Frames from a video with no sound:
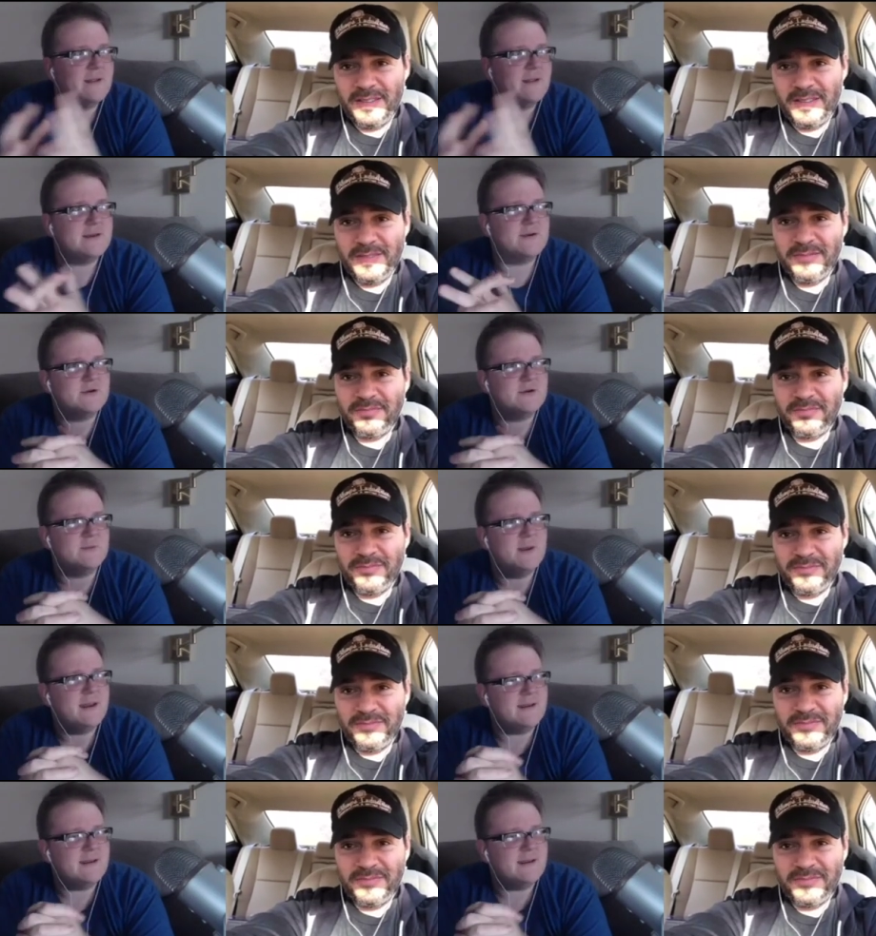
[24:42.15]
Speaker 1: that social
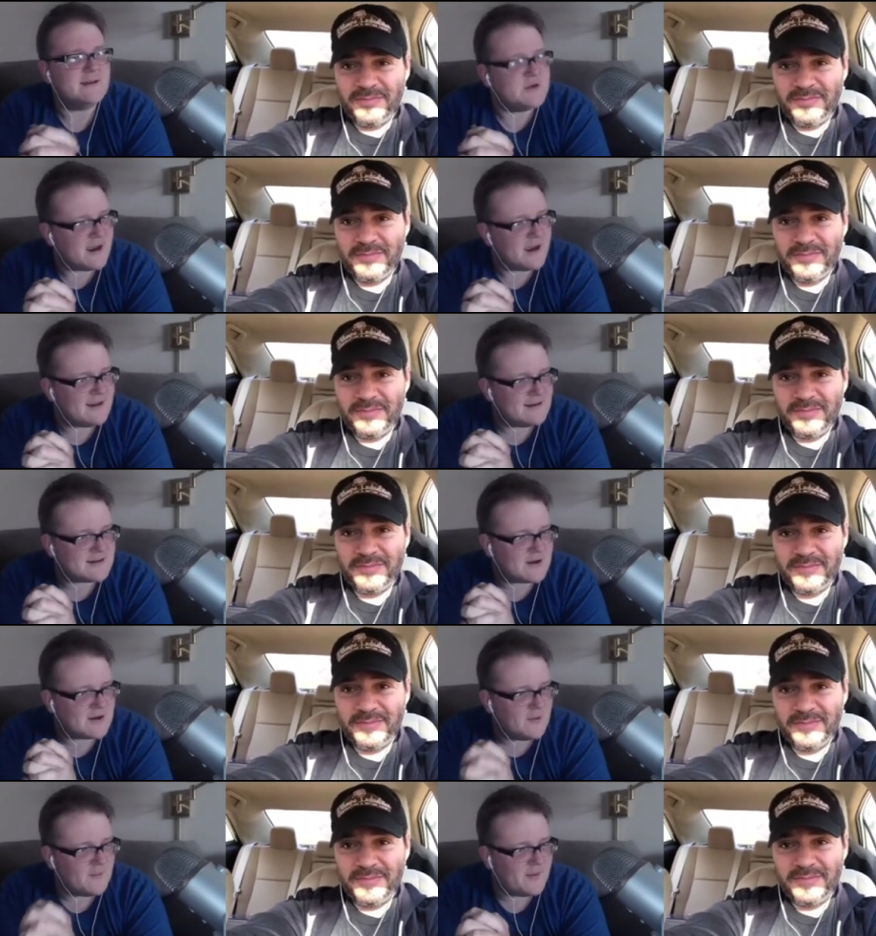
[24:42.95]
media jazz.
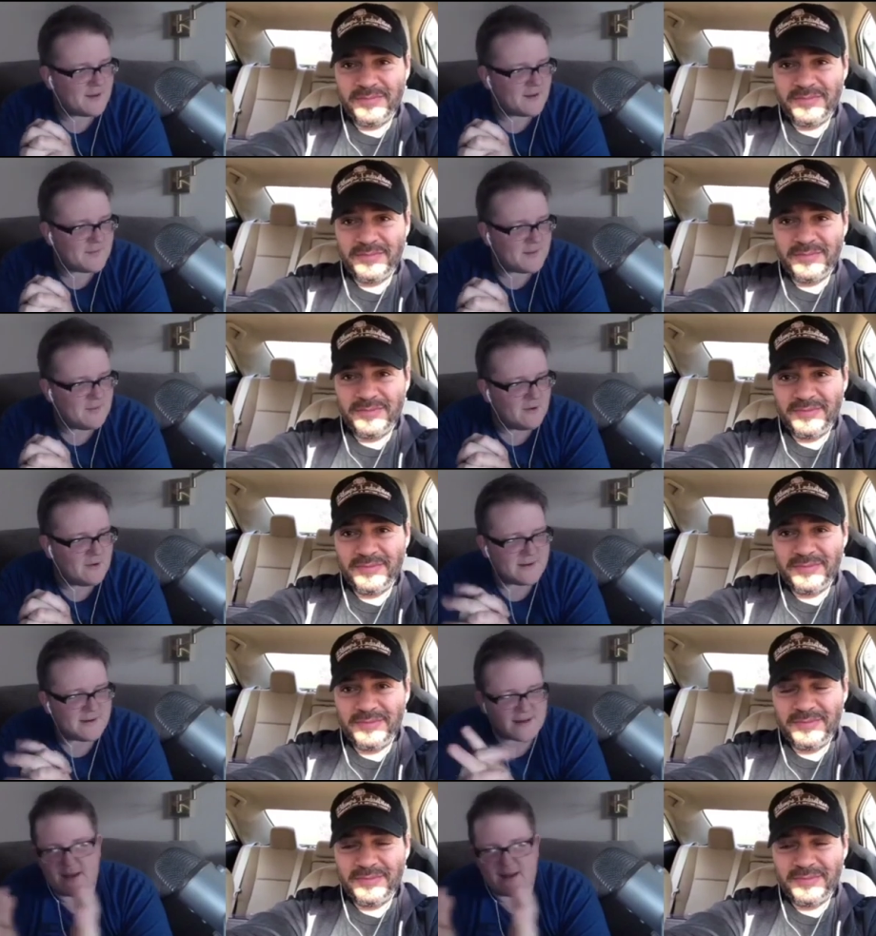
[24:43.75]
Go pick up the
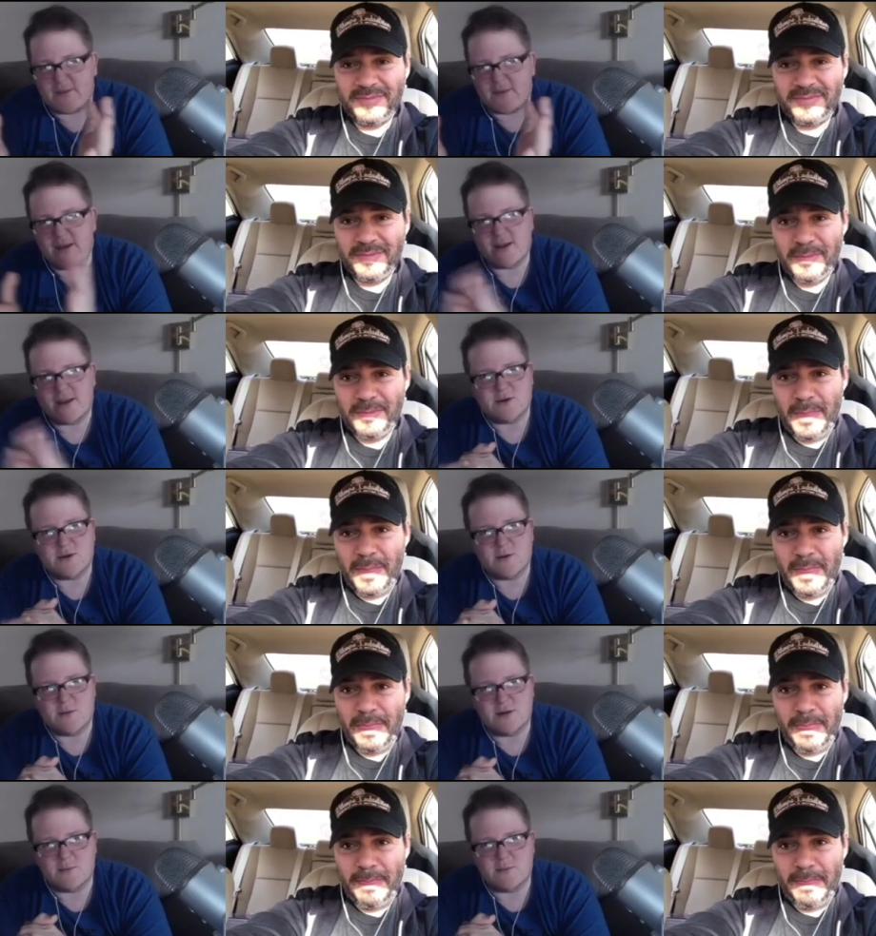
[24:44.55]
movies. Adam, thank you so
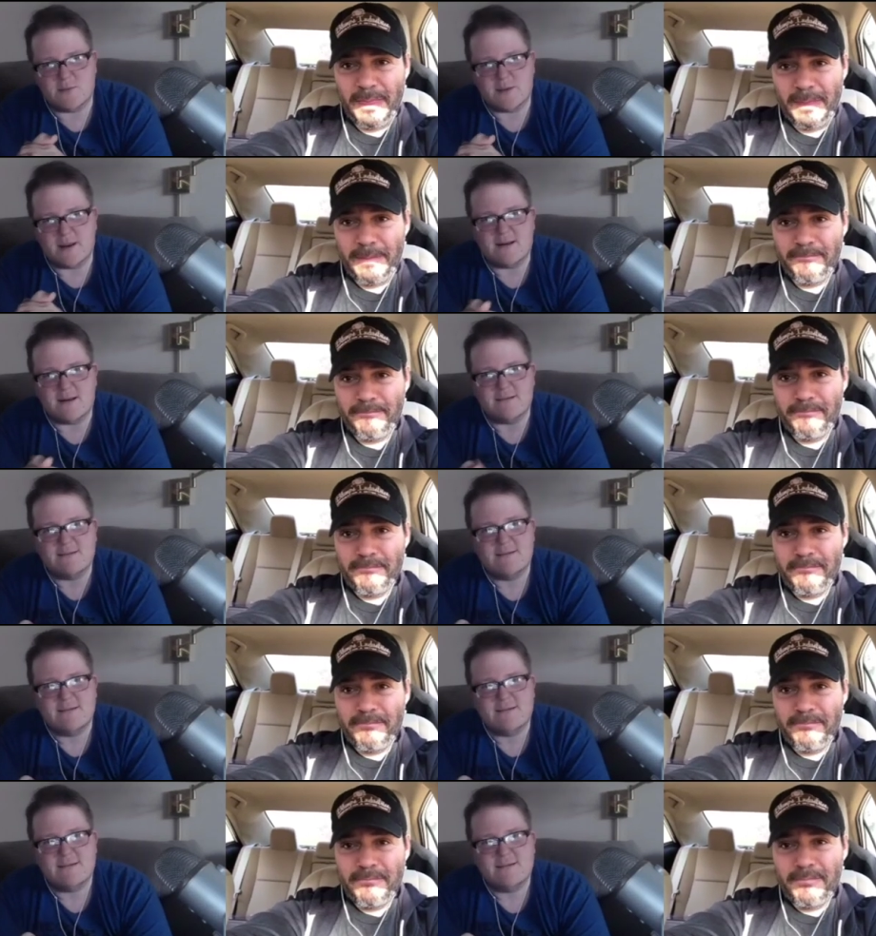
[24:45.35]
much for being on.
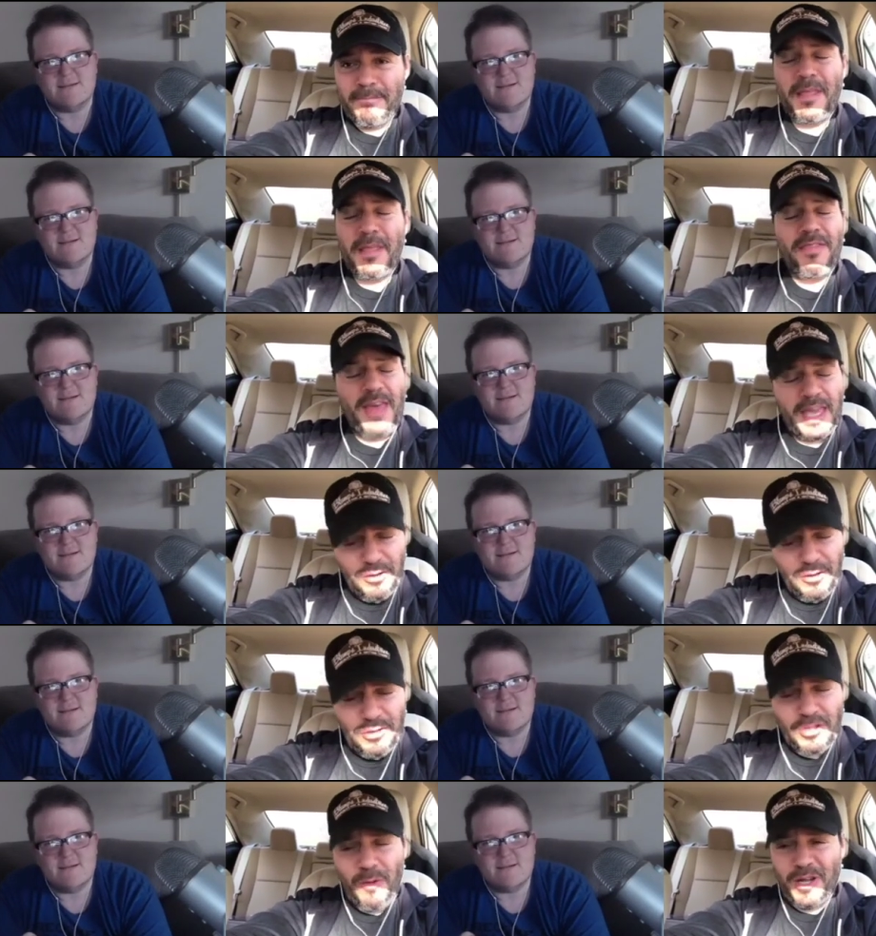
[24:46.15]
Speaker 2: Thank
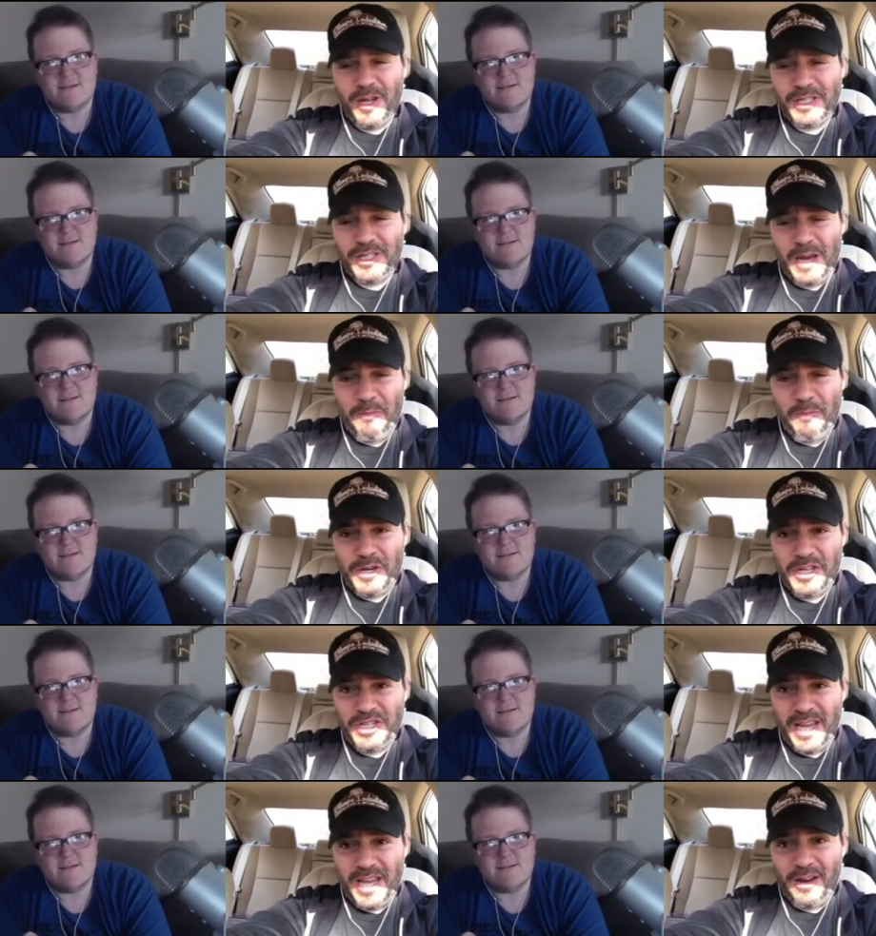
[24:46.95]
you so much. I
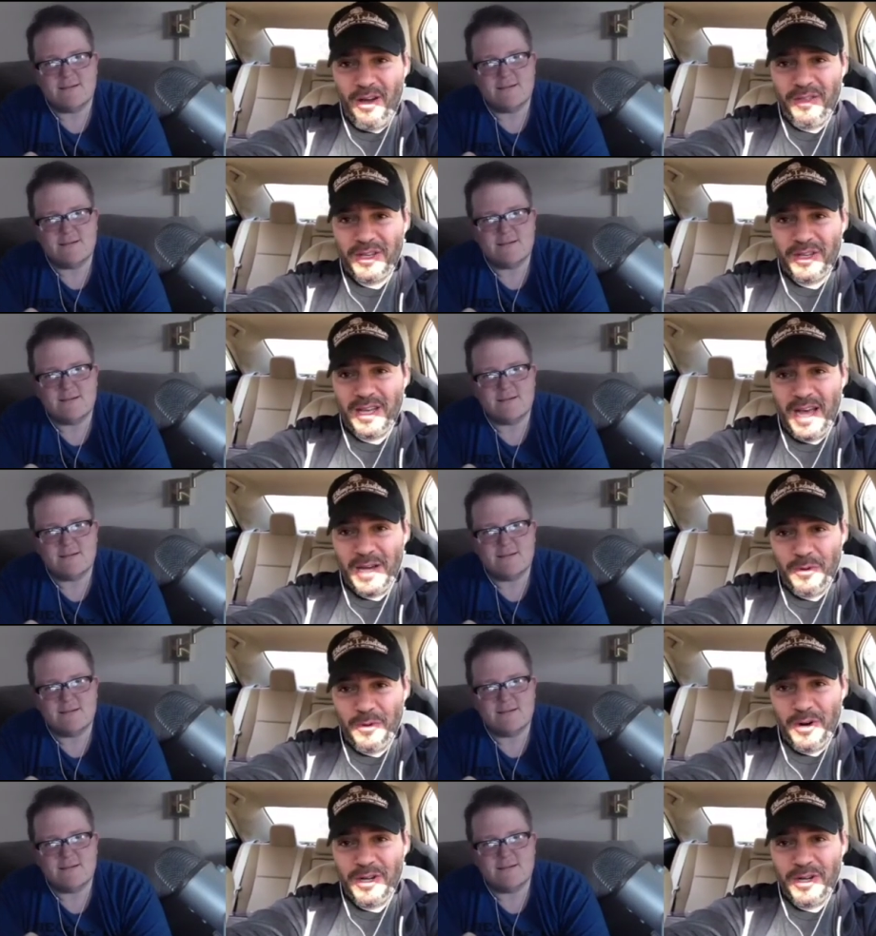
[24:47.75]
appreciate all the
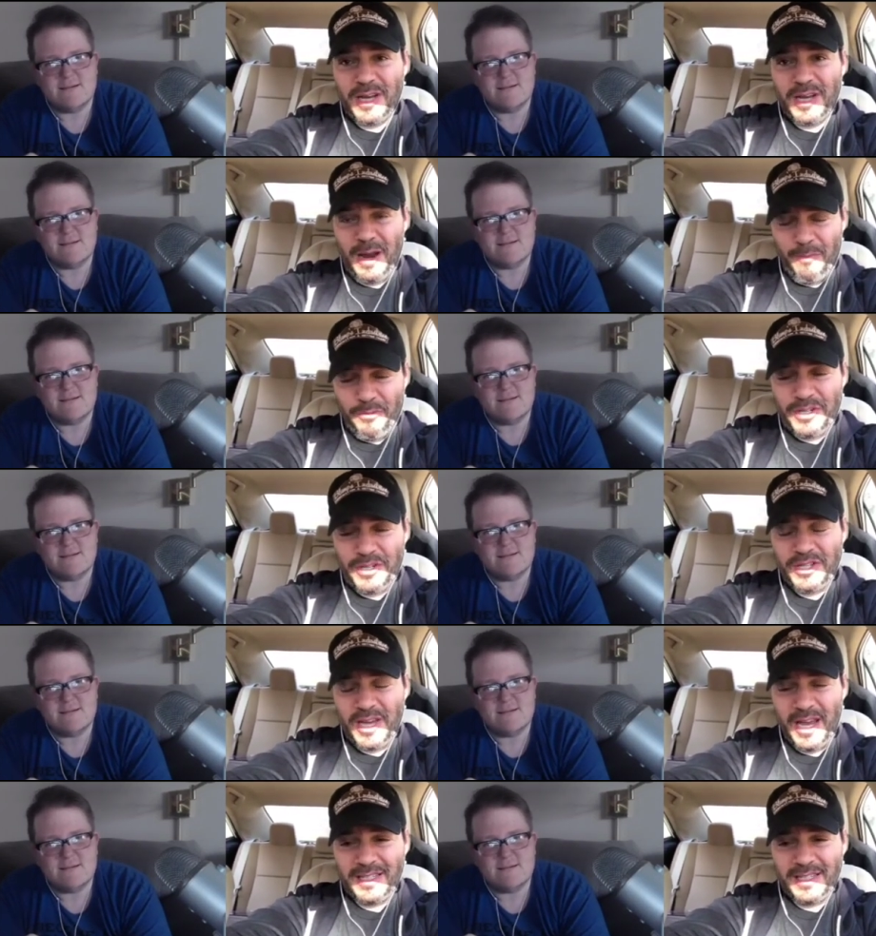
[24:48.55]
kind words, and I
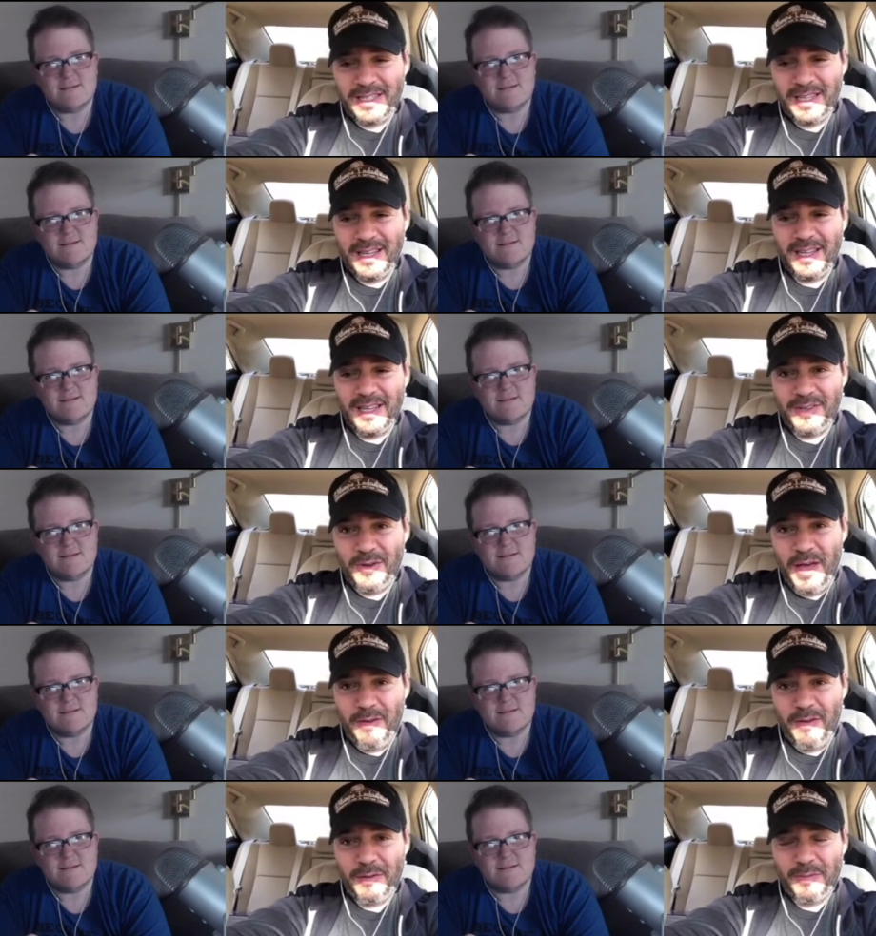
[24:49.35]
appreciate uh,
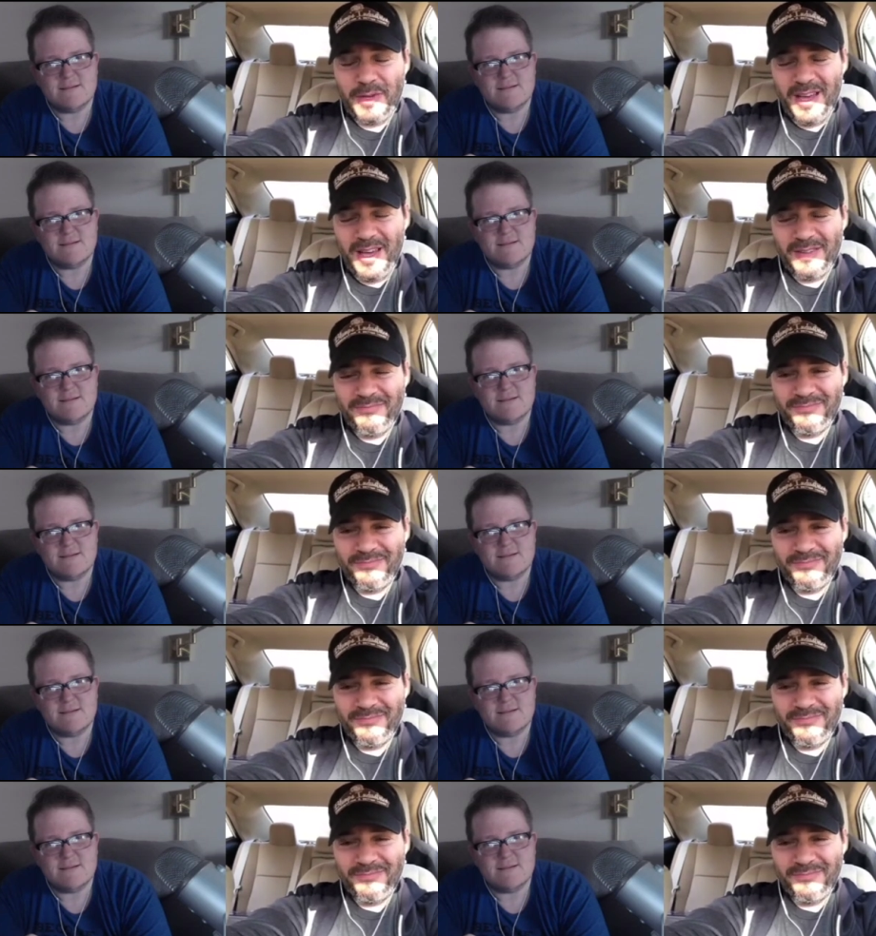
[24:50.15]
you having me